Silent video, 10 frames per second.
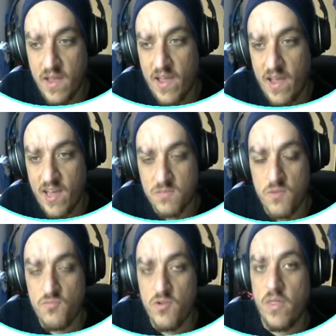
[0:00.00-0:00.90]
be
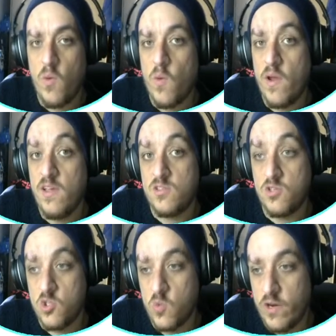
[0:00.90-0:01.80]
written the way it's on
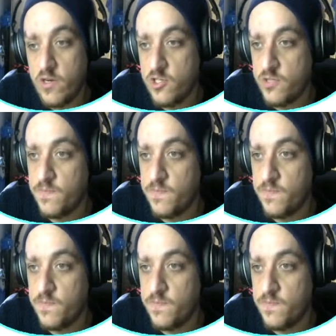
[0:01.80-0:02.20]
Twitch.